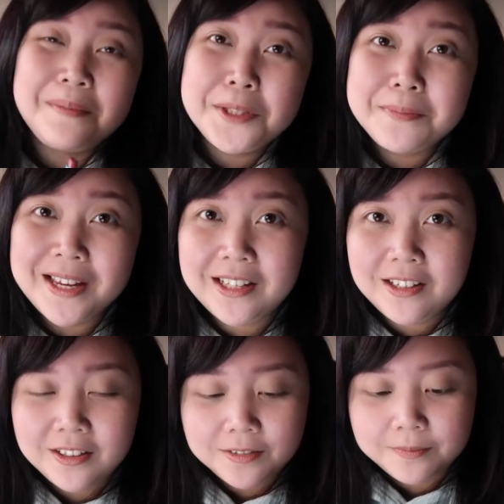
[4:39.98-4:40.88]
Same
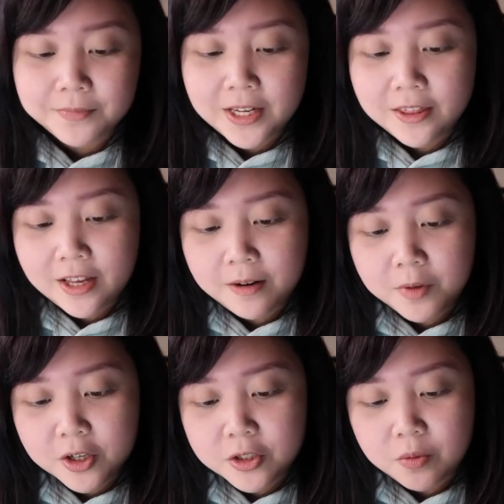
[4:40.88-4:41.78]
smell. And then, I'm
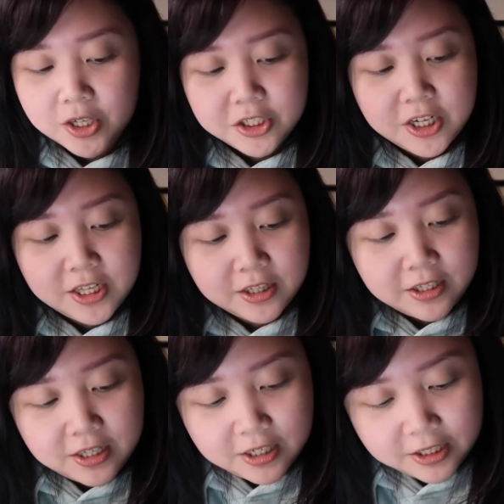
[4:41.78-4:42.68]
gonna swatch it
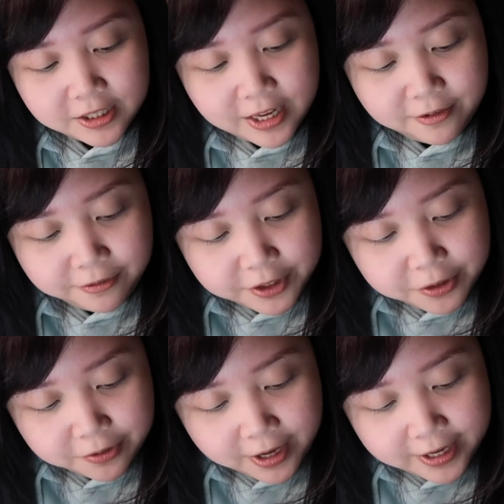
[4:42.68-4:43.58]
here then for
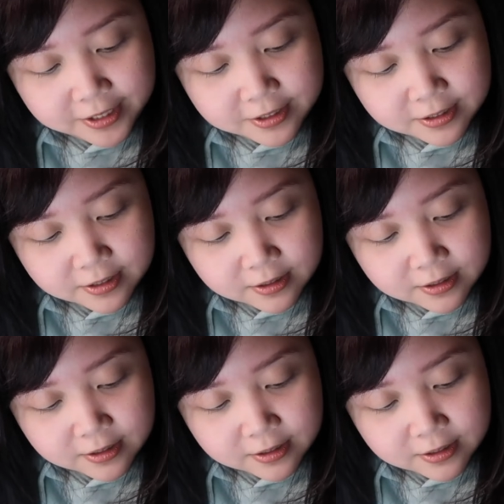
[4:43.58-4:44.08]
you guys.